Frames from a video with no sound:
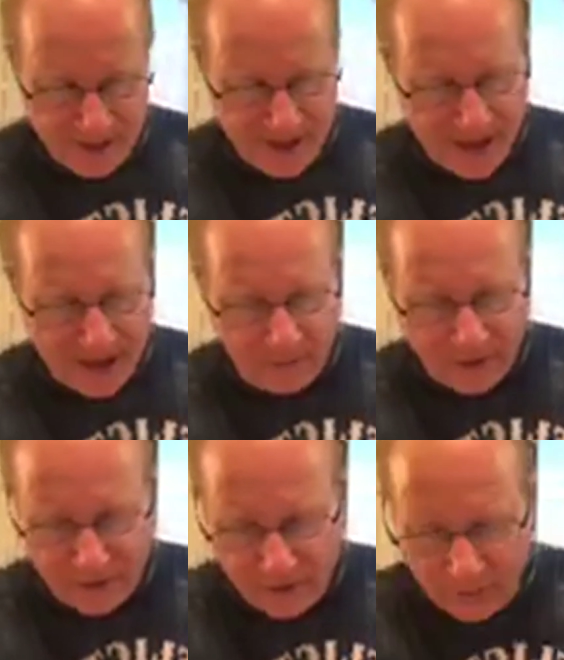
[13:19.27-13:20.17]
Hey,
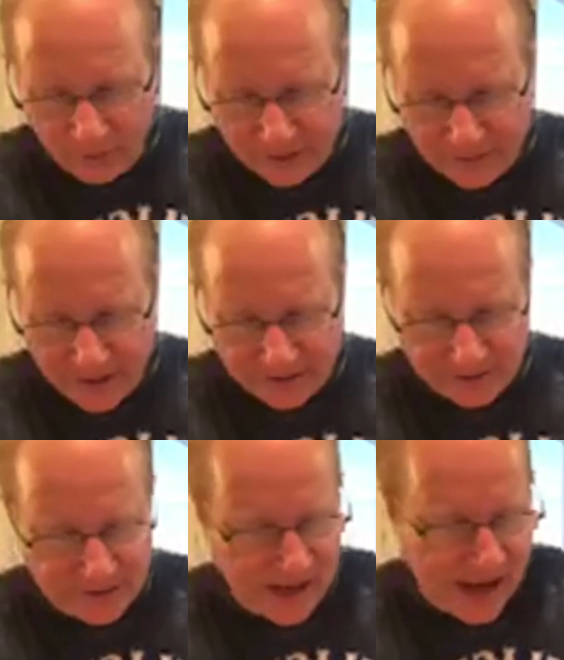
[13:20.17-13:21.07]
one of the coolest
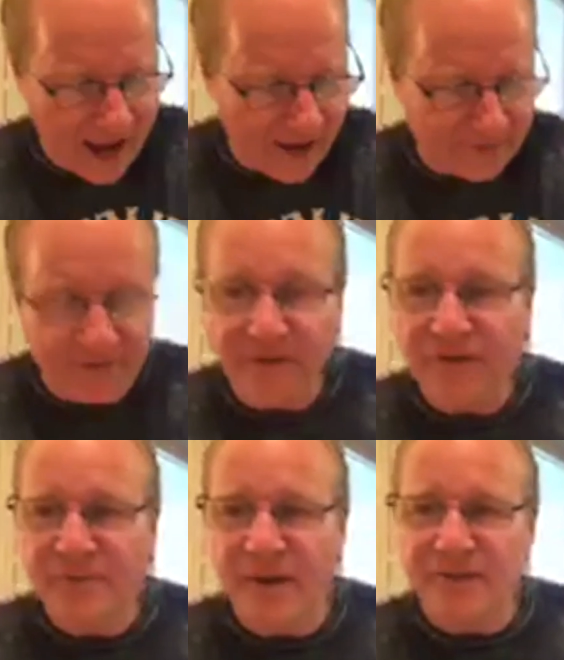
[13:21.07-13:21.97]
sponsors that I have, the
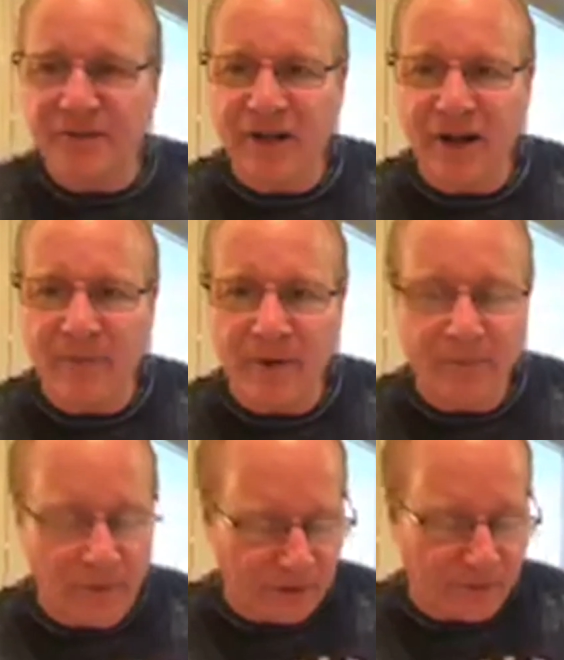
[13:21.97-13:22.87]
first sponsor to come on
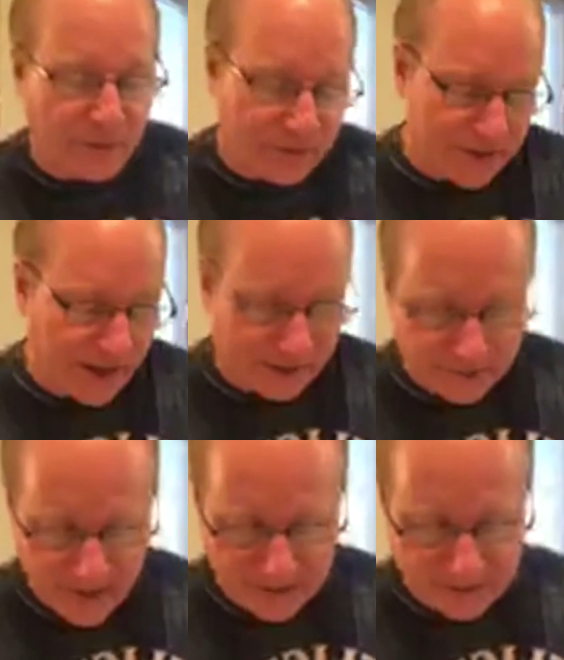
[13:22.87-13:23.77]
board or second
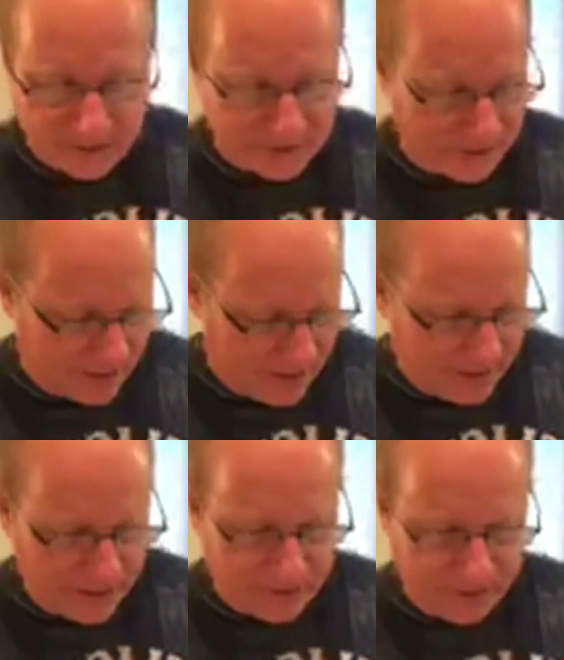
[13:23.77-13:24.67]
sponsor, doesn't
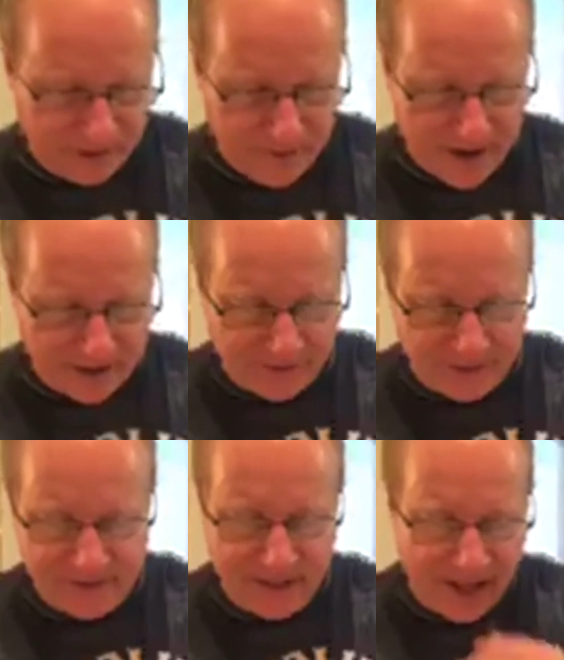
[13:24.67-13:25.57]
really matter,
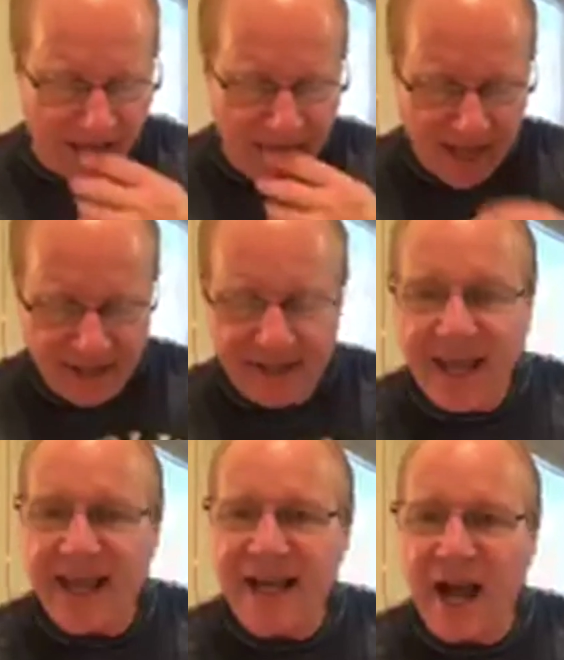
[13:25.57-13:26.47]
is the
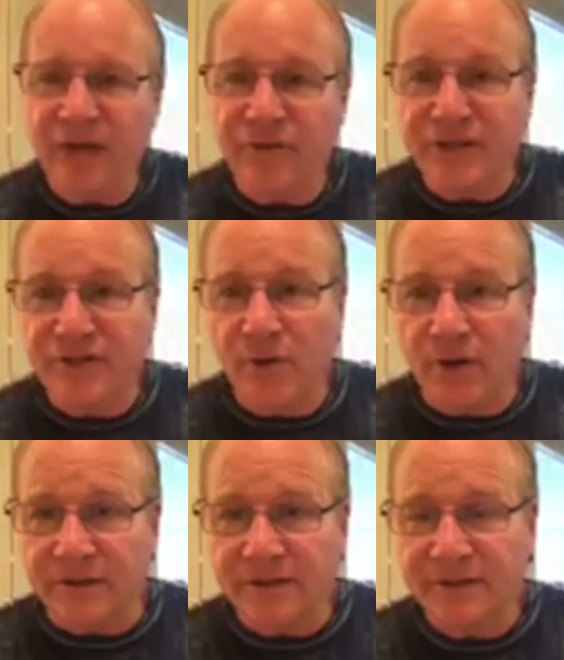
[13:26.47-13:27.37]
Canine
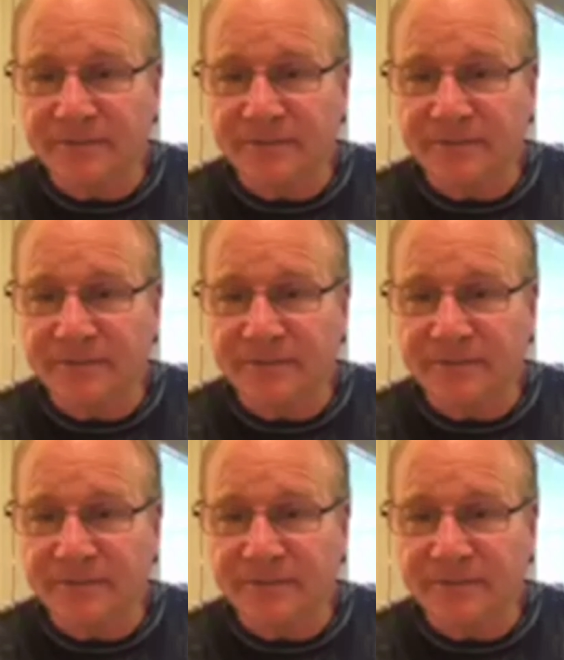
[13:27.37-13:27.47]
Resorts.